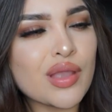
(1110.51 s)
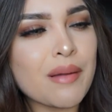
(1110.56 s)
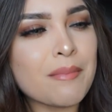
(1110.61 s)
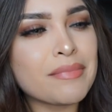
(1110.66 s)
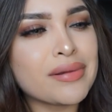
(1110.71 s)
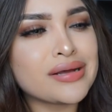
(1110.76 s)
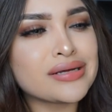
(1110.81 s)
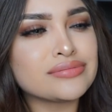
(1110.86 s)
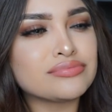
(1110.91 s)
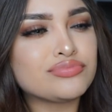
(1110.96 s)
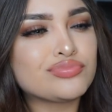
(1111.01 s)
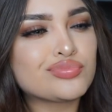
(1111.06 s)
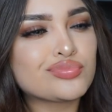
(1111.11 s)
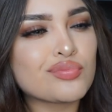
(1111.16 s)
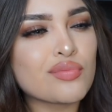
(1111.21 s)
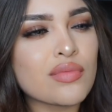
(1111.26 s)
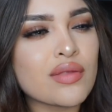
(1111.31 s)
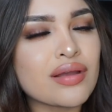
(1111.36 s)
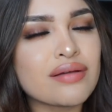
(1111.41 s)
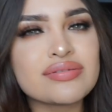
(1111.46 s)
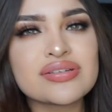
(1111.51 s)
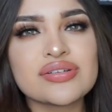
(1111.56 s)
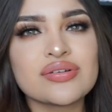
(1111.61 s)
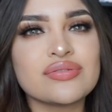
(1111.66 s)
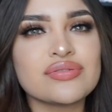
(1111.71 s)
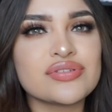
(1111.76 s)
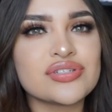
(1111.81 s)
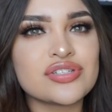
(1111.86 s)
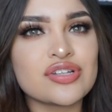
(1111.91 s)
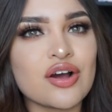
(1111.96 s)
but it was
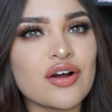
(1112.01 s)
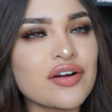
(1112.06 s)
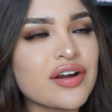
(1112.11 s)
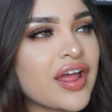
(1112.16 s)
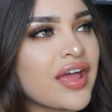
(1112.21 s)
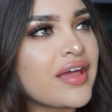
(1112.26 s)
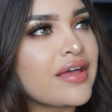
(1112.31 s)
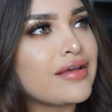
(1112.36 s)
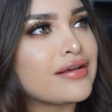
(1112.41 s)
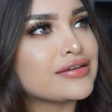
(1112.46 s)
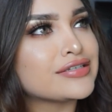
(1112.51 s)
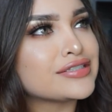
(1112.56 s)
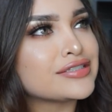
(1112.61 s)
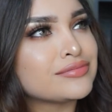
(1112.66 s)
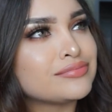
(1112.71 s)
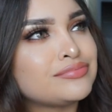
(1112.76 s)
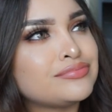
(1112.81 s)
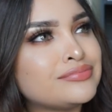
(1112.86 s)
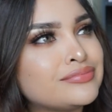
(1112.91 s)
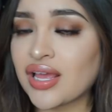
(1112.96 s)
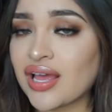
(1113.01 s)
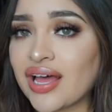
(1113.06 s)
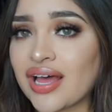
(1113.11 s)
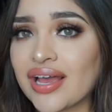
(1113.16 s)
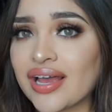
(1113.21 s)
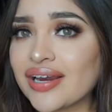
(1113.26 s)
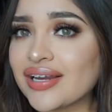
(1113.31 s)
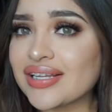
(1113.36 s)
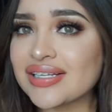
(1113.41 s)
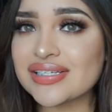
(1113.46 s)
those darn eggs. I
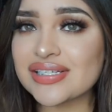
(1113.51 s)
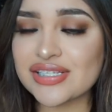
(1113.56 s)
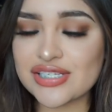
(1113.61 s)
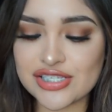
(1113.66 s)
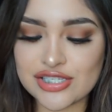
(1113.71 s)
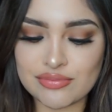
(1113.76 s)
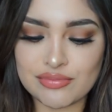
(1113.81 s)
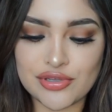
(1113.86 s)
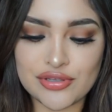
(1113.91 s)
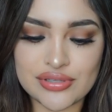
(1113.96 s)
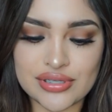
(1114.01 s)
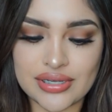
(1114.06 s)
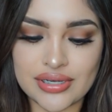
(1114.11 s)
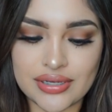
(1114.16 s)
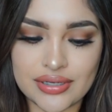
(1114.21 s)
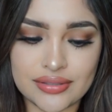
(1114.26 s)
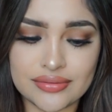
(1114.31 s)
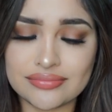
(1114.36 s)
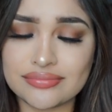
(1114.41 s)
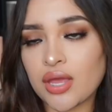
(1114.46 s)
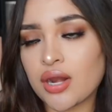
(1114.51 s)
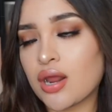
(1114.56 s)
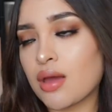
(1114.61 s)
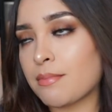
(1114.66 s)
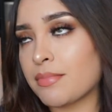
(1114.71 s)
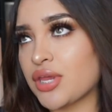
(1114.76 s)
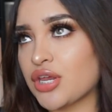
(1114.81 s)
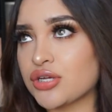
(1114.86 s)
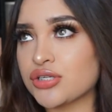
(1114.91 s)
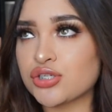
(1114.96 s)
gotta listen to some music. And
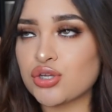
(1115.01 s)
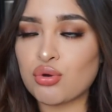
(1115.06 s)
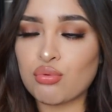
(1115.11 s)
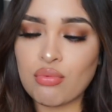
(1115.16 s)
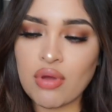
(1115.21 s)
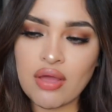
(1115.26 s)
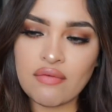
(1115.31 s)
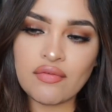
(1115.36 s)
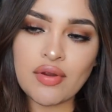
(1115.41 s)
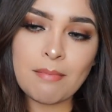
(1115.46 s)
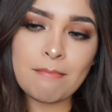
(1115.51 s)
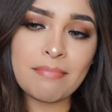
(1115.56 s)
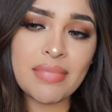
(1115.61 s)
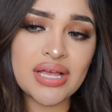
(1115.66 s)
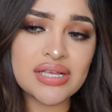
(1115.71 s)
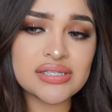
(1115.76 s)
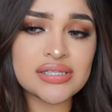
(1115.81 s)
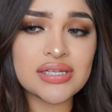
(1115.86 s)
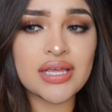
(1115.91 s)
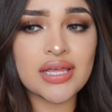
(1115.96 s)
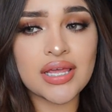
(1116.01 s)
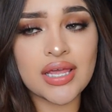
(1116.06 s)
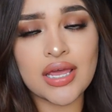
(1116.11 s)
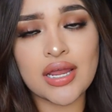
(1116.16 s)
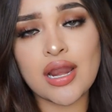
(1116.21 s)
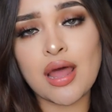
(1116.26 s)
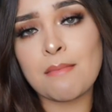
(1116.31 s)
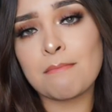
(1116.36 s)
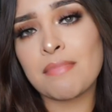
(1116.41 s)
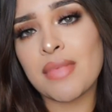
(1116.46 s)
I'm years away from basic,
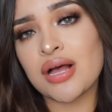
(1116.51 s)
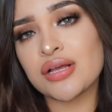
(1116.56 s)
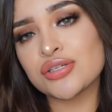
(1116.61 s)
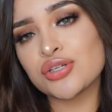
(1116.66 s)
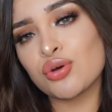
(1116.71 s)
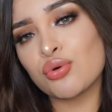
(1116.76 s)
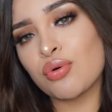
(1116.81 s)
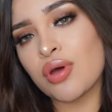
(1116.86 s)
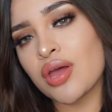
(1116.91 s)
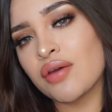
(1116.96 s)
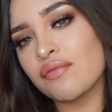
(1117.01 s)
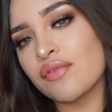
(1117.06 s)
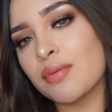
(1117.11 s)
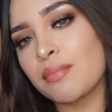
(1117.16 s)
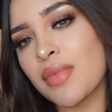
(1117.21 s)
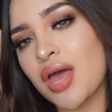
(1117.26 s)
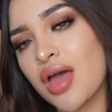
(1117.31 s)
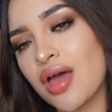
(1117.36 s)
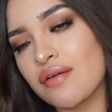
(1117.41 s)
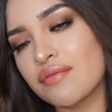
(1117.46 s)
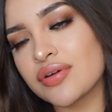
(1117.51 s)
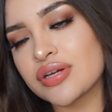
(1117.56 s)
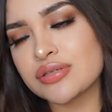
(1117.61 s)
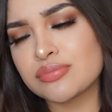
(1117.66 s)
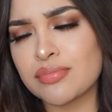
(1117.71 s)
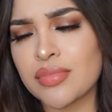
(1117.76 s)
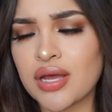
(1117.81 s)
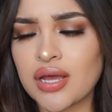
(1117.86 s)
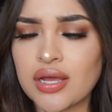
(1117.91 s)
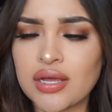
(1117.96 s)
and I'm miles away from average,
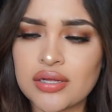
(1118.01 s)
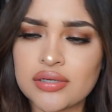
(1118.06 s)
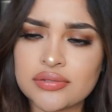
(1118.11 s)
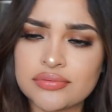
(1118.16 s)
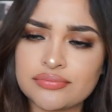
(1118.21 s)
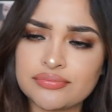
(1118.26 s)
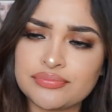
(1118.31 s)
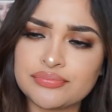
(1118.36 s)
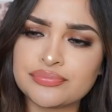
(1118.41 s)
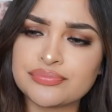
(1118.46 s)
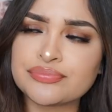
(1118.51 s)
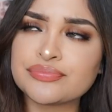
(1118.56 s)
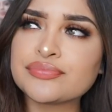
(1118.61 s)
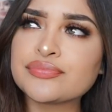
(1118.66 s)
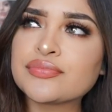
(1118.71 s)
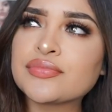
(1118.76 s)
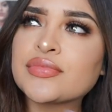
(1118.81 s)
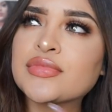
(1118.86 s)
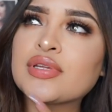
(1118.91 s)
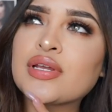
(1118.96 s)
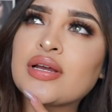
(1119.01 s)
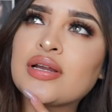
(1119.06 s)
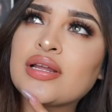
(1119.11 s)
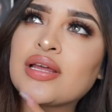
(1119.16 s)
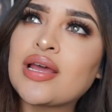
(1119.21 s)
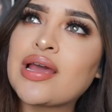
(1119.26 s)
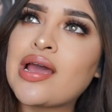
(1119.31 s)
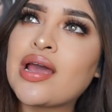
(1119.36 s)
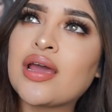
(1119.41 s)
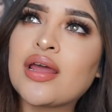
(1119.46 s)
but one thing
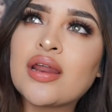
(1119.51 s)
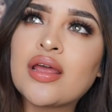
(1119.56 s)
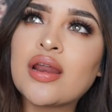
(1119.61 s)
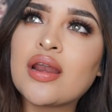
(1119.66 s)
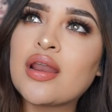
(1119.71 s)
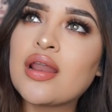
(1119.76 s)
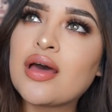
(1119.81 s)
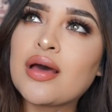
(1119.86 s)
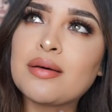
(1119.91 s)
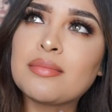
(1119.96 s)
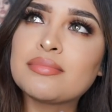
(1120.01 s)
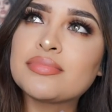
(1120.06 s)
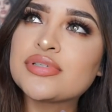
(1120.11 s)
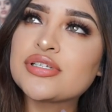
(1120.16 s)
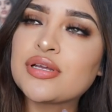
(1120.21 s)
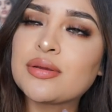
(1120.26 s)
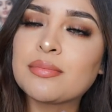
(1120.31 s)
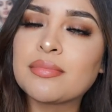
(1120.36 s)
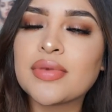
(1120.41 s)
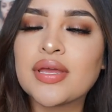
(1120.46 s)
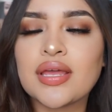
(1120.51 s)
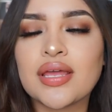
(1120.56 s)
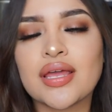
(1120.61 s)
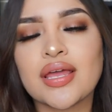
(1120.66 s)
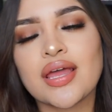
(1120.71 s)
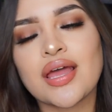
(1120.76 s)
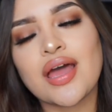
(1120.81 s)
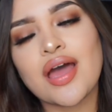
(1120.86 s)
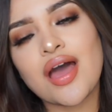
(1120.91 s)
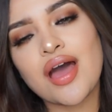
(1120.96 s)
ain't that enough to me.
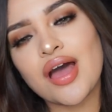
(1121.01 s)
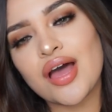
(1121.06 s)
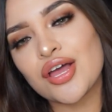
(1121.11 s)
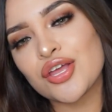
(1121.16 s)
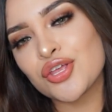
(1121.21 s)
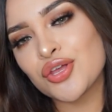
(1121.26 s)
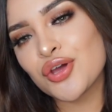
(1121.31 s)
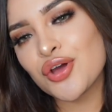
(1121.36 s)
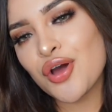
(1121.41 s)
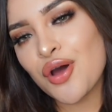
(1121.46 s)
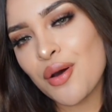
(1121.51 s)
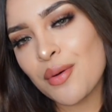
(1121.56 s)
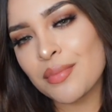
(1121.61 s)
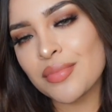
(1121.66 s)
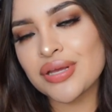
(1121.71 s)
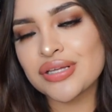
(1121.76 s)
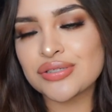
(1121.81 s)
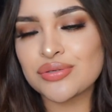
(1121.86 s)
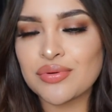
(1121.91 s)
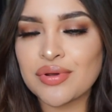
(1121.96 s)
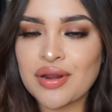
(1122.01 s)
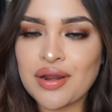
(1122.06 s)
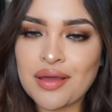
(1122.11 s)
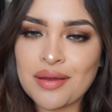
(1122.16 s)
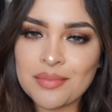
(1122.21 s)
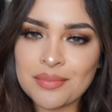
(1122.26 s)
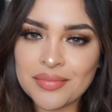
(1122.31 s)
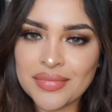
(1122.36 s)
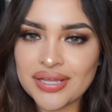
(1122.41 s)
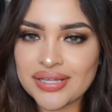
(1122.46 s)
How you gon' mess with a
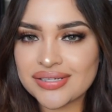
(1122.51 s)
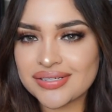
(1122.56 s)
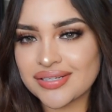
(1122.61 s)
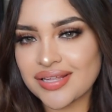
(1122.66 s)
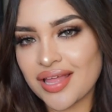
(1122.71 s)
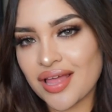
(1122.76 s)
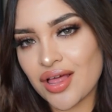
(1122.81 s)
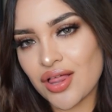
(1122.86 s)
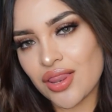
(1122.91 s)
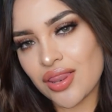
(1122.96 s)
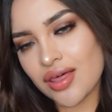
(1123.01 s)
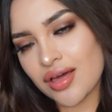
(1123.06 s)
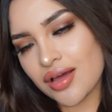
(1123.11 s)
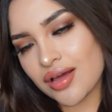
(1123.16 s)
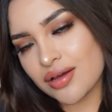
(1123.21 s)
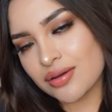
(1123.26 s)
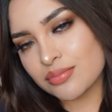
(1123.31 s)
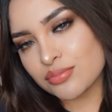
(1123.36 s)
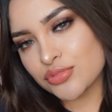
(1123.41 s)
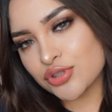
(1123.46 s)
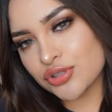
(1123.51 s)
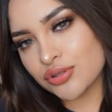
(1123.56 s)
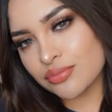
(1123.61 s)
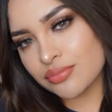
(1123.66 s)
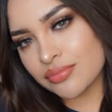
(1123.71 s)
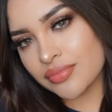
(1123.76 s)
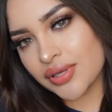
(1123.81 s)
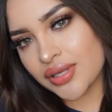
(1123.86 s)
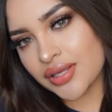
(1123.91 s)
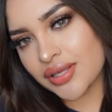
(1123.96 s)
bitch that look up to
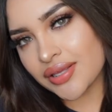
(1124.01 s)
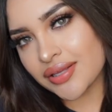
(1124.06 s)
me?